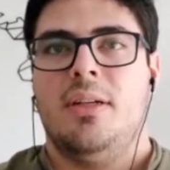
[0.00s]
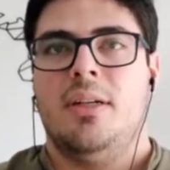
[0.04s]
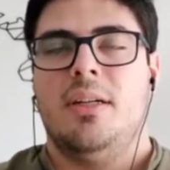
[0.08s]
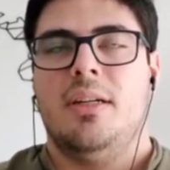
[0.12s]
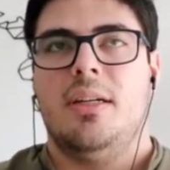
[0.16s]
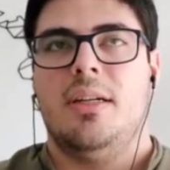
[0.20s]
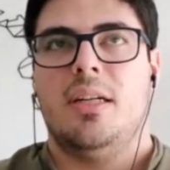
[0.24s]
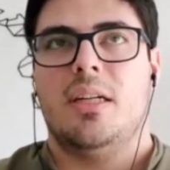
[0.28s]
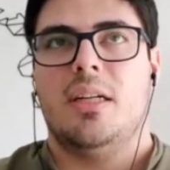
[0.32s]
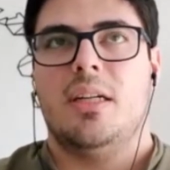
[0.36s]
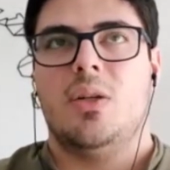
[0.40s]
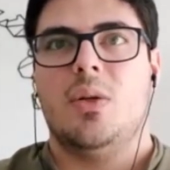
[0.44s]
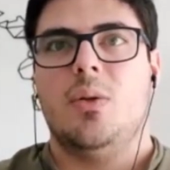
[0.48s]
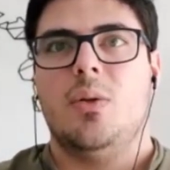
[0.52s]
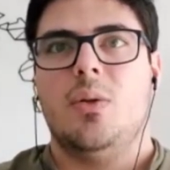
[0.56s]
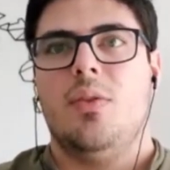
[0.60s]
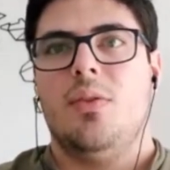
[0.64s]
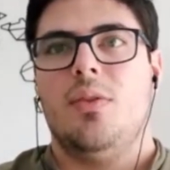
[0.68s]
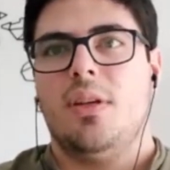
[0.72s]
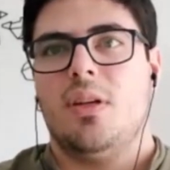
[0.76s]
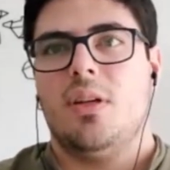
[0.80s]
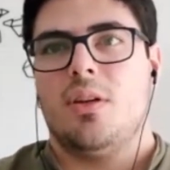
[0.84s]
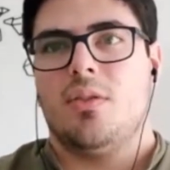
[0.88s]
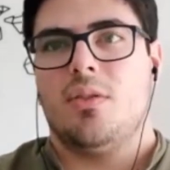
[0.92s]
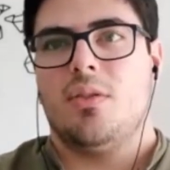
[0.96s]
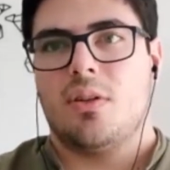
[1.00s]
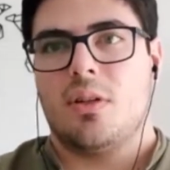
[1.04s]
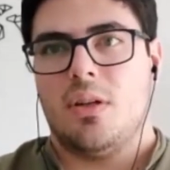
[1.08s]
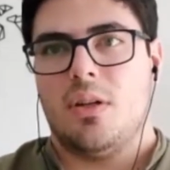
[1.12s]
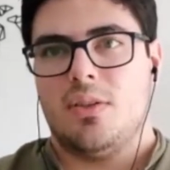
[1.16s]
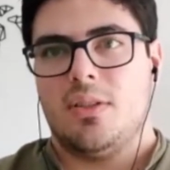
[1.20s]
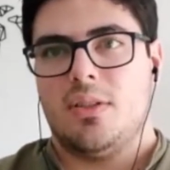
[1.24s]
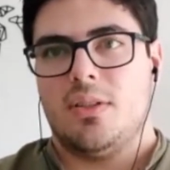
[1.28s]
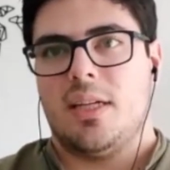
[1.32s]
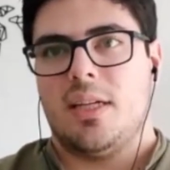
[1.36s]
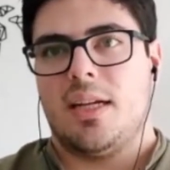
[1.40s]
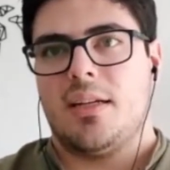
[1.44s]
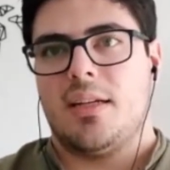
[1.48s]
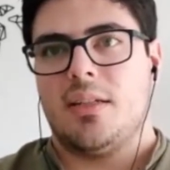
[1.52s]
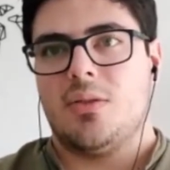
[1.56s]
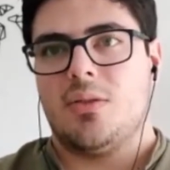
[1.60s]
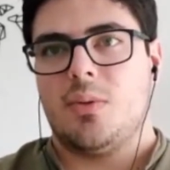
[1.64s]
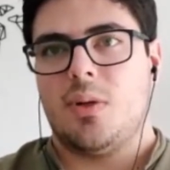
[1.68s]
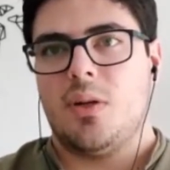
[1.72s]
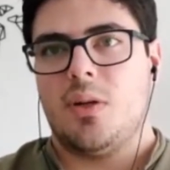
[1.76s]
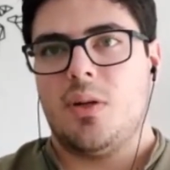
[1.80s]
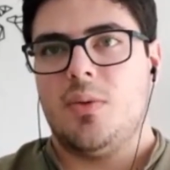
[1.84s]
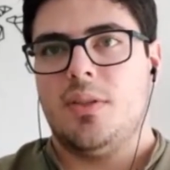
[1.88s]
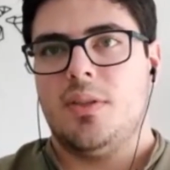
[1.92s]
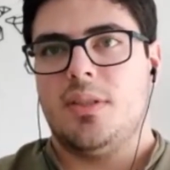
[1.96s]
A good thing of CloudStack as
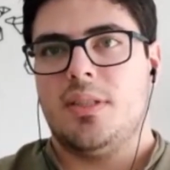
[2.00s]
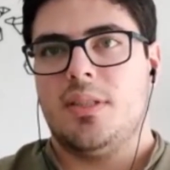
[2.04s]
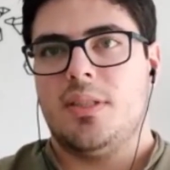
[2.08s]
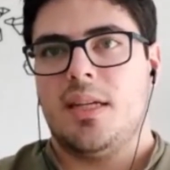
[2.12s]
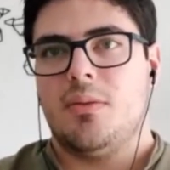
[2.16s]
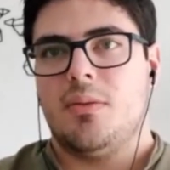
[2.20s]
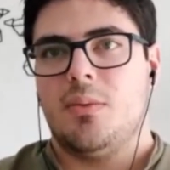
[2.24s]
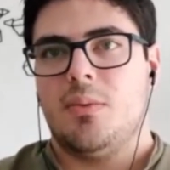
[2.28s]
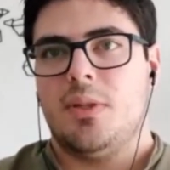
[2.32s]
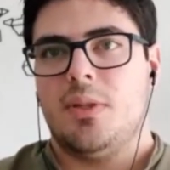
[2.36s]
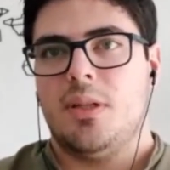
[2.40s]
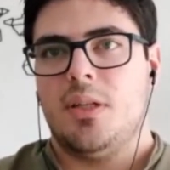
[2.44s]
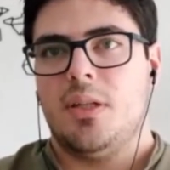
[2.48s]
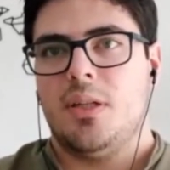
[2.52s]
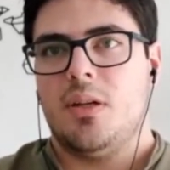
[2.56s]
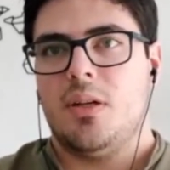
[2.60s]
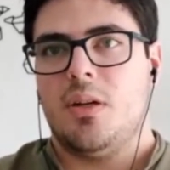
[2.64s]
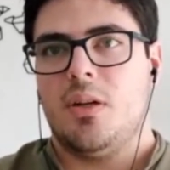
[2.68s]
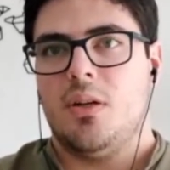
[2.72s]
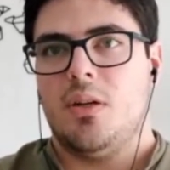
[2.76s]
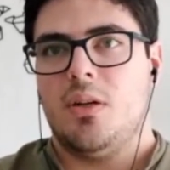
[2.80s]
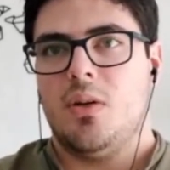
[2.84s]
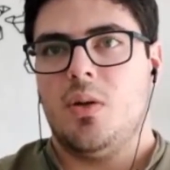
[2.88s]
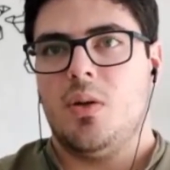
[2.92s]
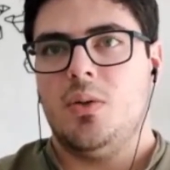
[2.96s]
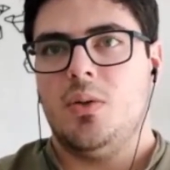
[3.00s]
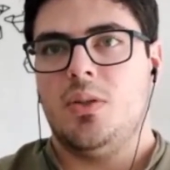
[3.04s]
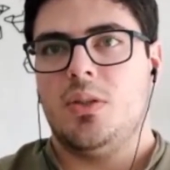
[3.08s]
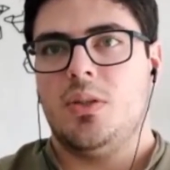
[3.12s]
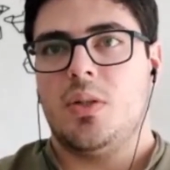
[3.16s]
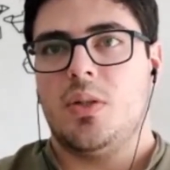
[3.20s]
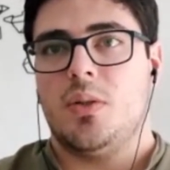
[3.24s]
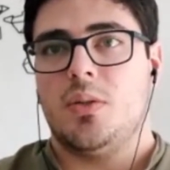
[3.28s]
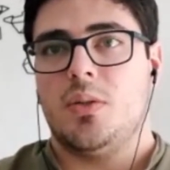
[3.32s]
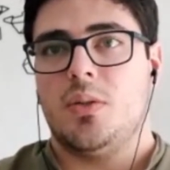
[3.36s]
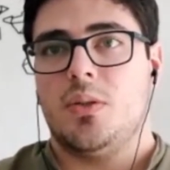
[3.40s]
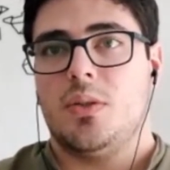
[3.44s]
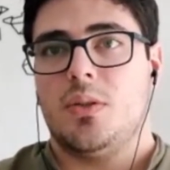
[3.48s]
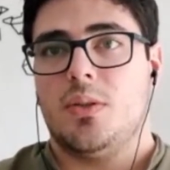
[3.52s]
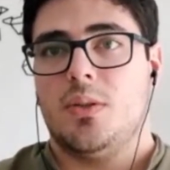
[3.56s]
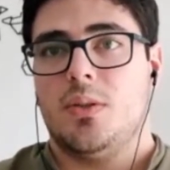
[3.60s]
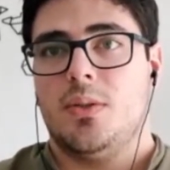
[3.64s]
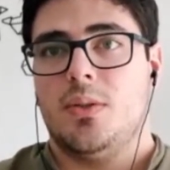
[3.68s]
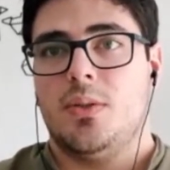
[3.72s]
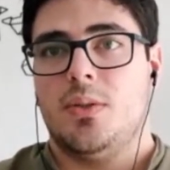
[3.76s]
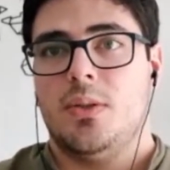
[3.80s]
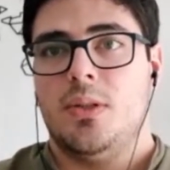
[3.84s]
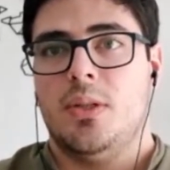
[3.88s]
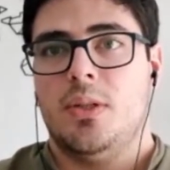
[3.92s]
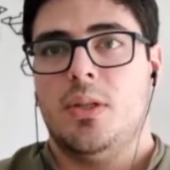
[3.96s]
well is that we hold
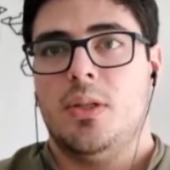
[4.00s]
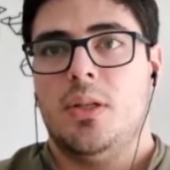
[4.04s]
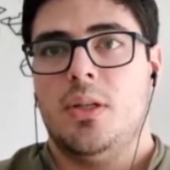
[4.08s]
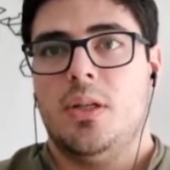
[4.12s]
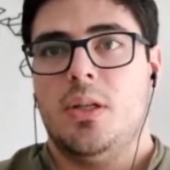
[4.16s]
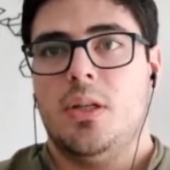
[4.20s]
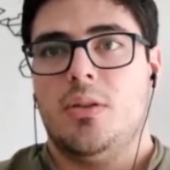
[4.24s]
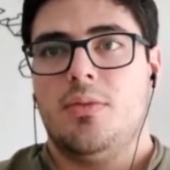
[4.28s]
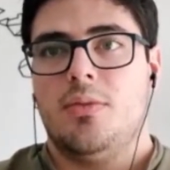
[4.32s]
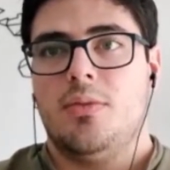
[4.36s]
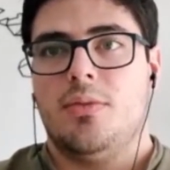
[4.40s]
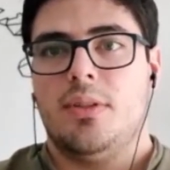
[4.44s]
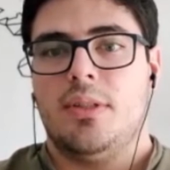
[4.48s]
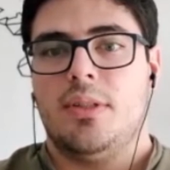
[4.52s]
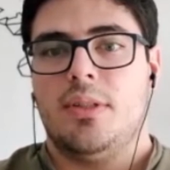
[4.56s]
control of